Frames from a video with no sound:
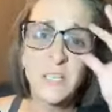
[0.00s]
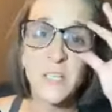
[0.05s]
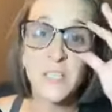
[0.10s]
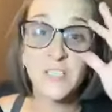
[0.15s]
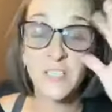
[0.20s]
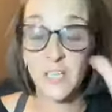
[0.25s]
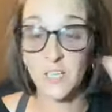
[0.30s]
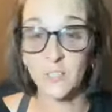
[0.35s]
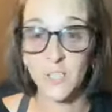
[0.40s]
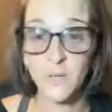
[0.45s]

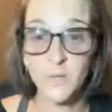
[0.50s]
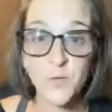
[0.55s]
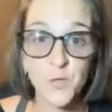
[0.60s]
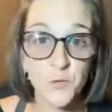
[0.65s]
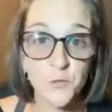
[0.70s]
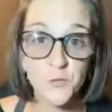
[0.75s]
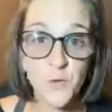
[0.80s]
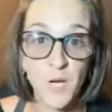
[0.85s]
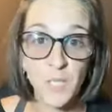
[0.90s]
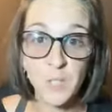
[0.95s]
It's like leaving
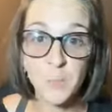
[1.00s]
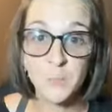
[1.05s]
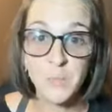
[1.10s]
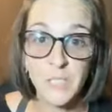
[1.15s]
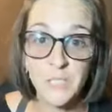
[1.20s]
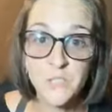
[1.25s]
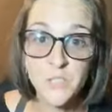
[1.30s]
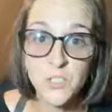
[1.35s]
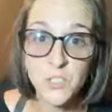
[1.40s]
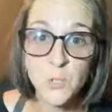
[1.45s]
your fucking
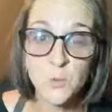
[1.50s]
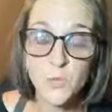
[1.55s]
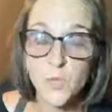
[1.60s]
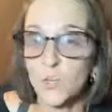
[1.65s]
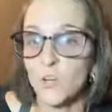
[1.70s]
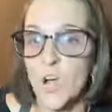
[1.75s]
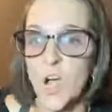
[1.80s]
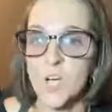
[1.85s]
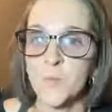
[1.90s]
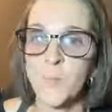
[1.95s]
beef stew in
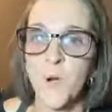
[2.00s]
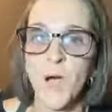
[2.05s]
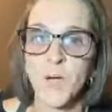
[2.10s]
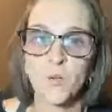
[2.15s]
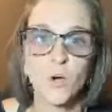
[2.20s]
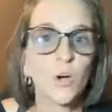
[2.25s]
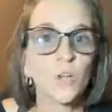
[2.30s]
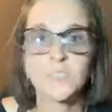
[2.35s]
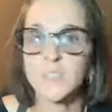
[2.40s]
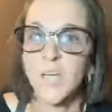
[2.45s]
the crock
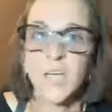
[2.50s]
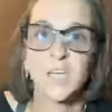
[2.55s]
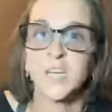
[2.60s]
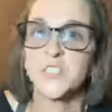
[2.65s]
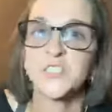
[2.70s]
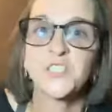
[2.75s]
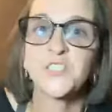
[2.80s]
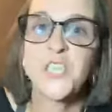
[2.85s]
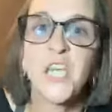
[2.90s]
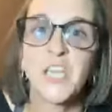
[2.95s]
pot all day
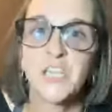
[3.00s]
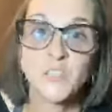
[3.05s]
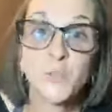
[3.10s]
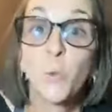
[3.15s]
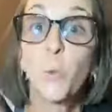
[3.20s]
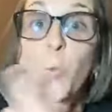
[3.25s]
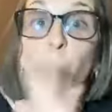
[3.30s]
because it tastes